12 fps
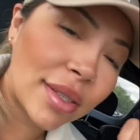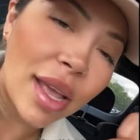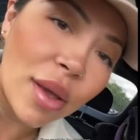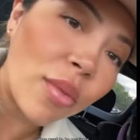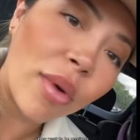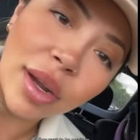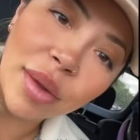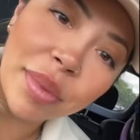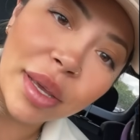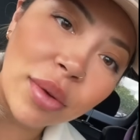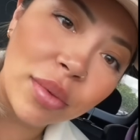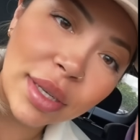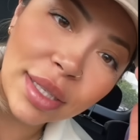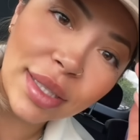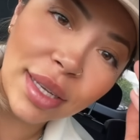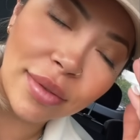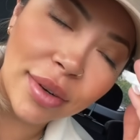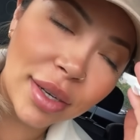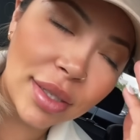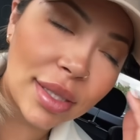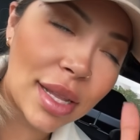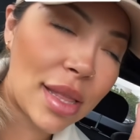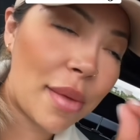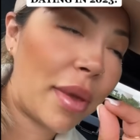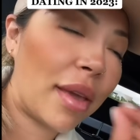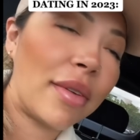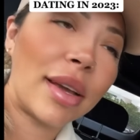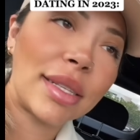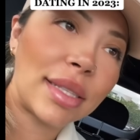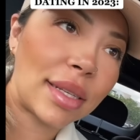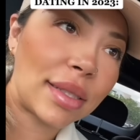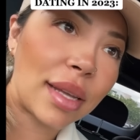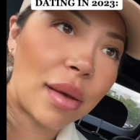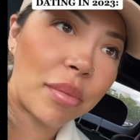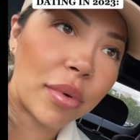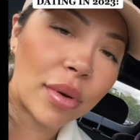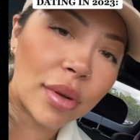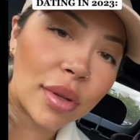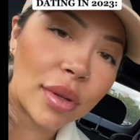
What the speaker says: They want to be receivers. Let me give you guys an example.